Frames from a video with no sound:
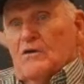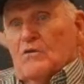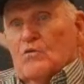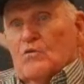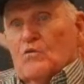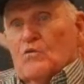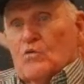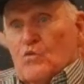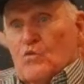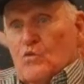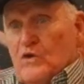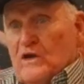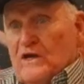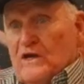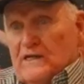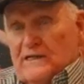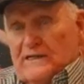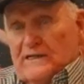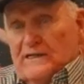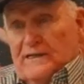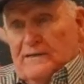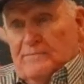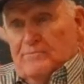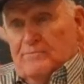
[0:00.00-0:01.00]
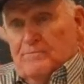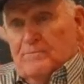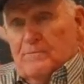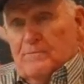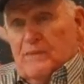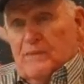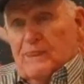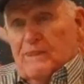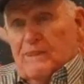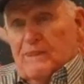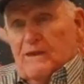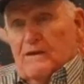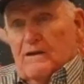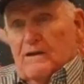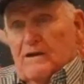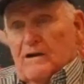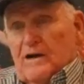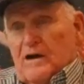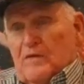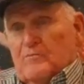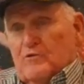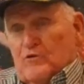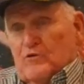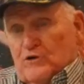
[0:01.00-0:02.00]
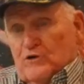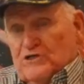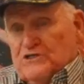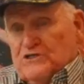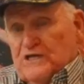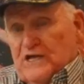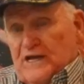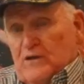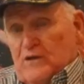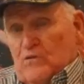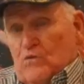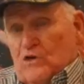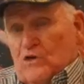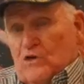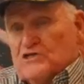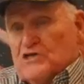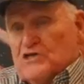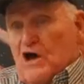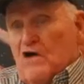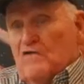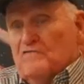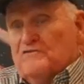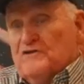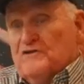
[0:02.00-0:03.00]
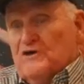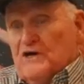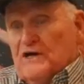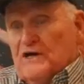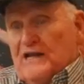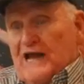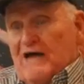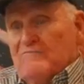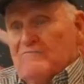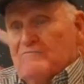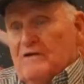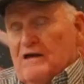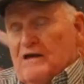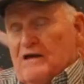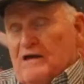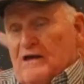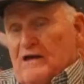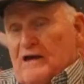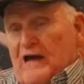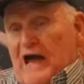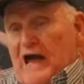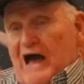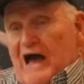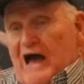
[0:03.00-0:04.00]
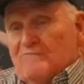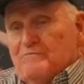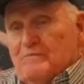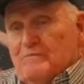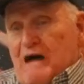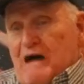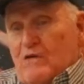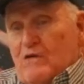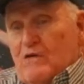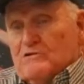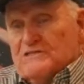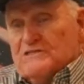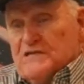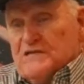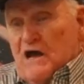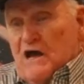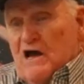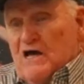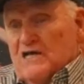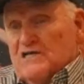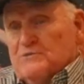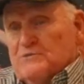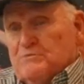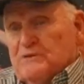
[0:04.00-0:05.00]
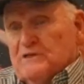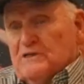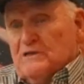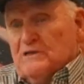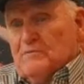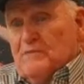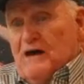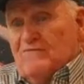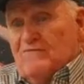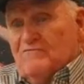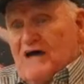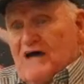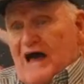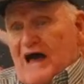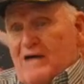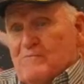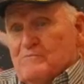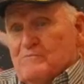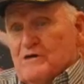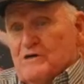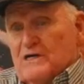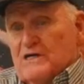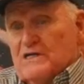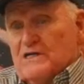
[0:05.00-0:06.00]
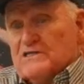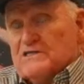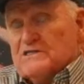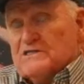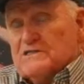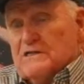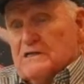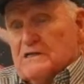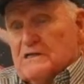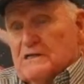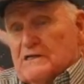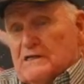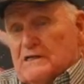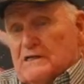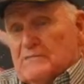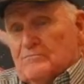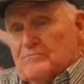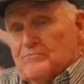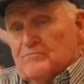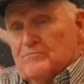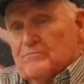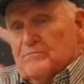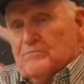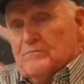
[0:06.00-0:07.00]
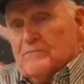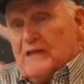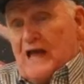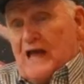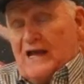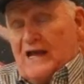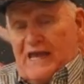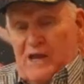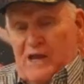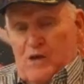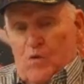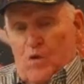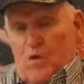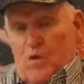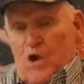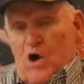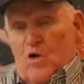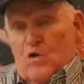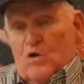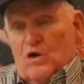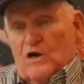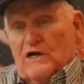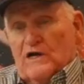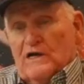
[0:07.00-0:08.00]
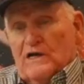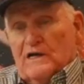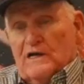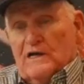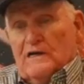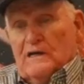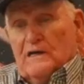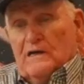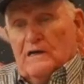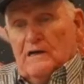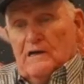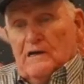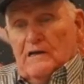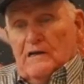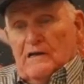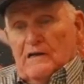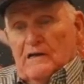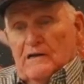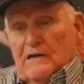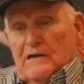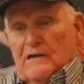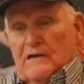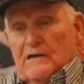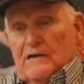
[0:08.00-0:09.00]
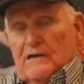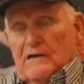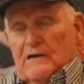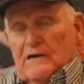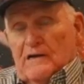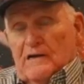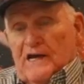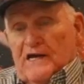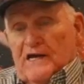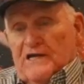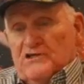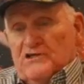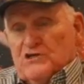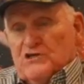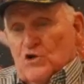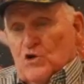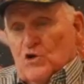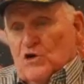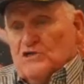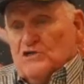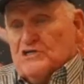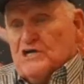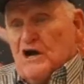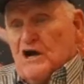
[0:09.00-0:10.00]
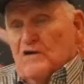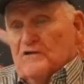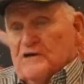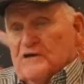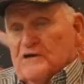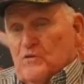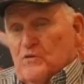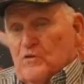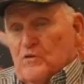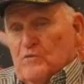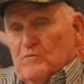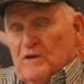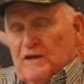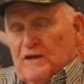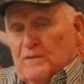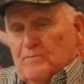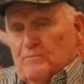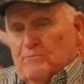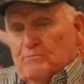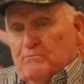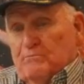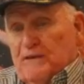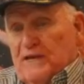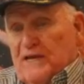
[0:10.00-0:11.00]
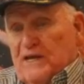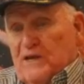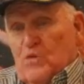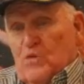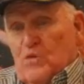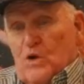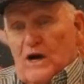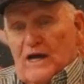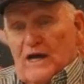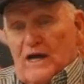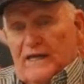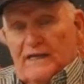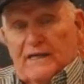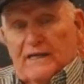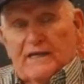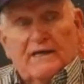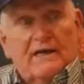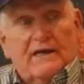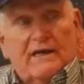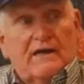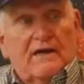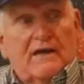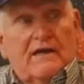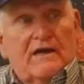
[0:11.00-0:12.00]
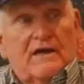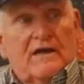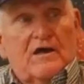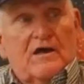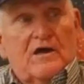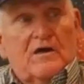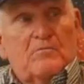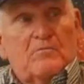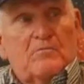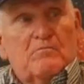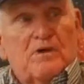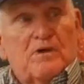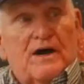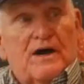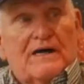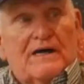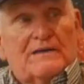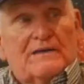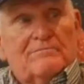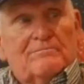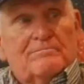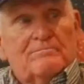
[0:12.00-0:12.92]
really appreciate what y'all have done. I was in the hospital about 5 months. I can't walk. Agent Orange caught up with me in a big way. But